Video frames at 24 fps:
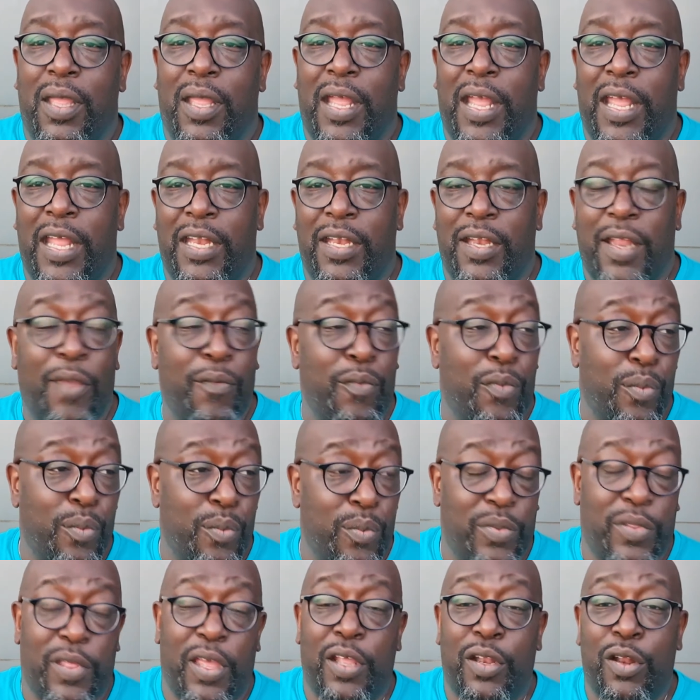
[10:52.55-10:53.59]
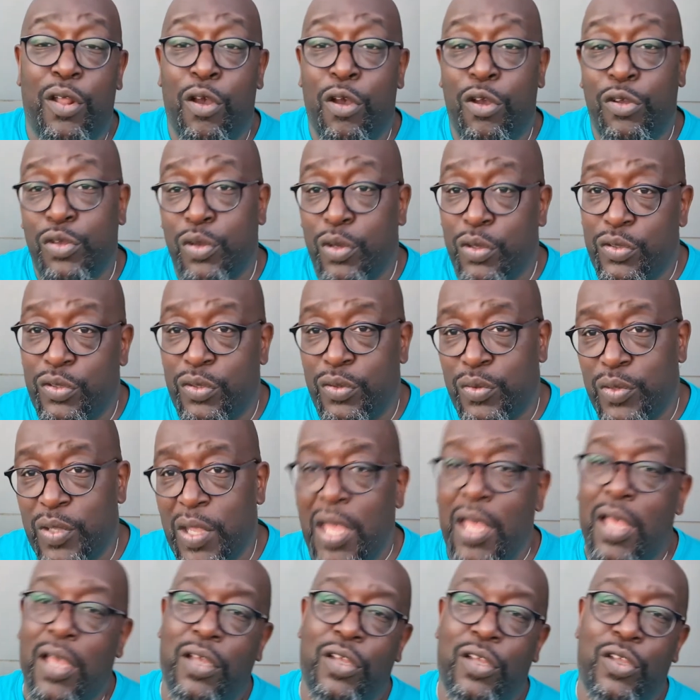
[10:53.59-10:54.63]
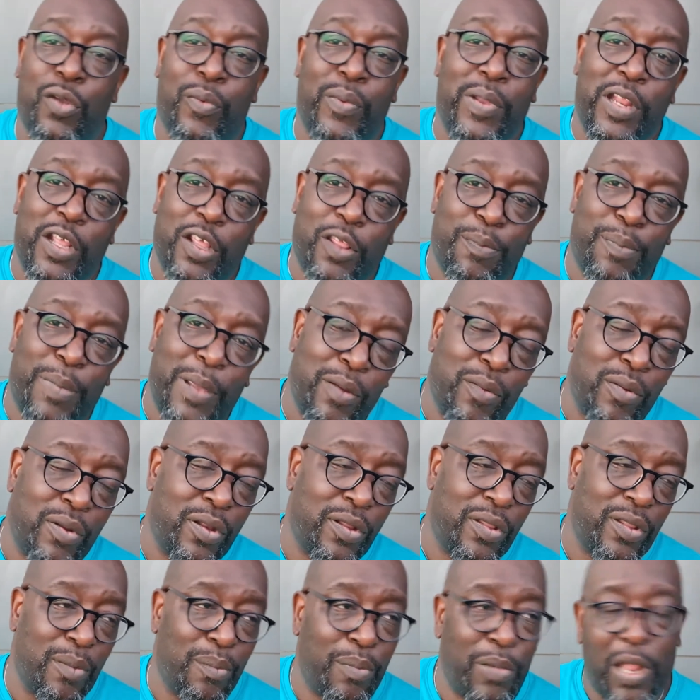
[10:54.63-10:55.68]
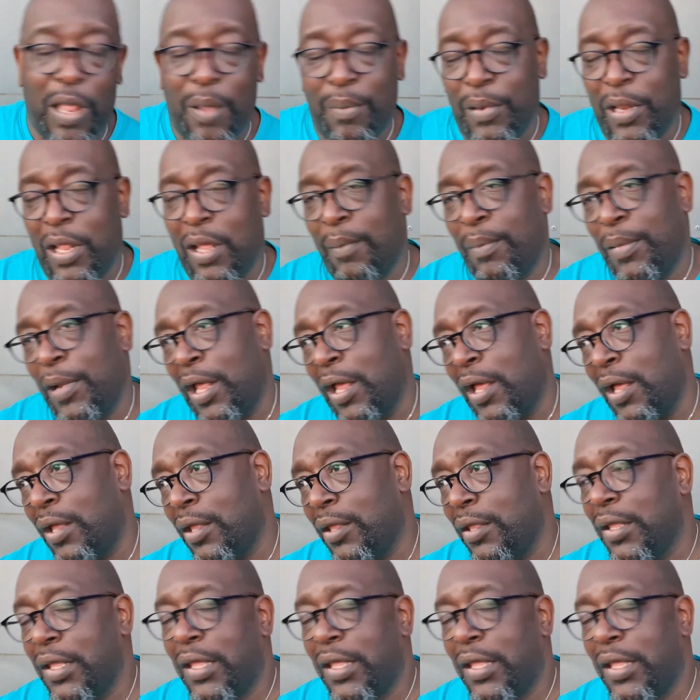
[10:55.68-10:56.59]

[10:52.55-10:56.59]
And everyone was saying, oh, you're too young, you're inexperienced, and blah blah blah.